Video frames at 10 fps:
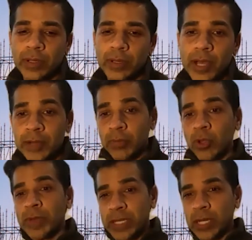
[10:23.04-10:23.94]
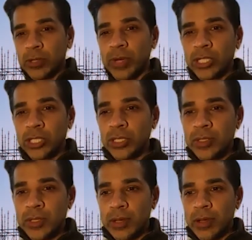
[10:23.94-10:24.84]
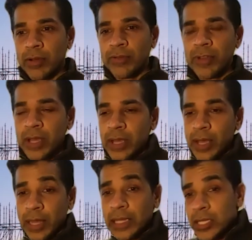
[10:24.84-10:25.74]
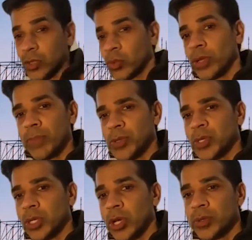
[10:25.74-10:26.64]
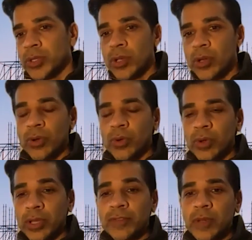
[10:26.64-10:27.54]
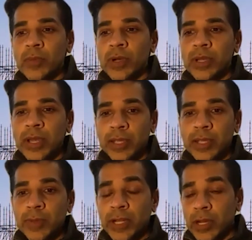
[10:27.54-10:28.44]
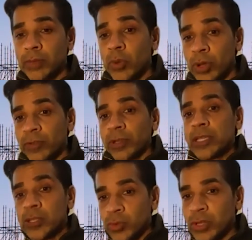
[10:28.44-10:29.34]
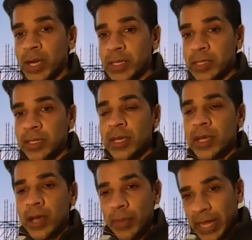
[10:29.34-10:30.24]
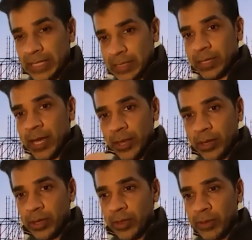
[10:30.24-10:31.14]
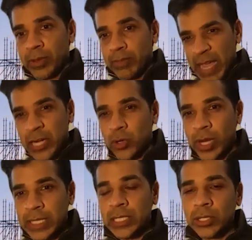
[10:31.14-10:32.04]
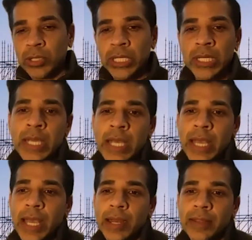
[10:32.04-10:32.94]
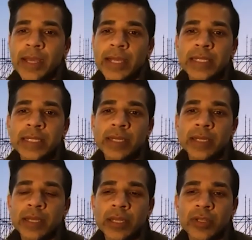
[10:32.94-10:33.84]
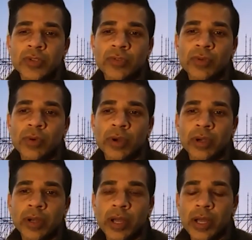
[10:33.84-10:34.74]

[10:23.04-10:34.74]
unemployment declarations of at least 3 months ago. So if someone has been unemployed for at least 3 months, that's the kind of the main criteria. And the idea is for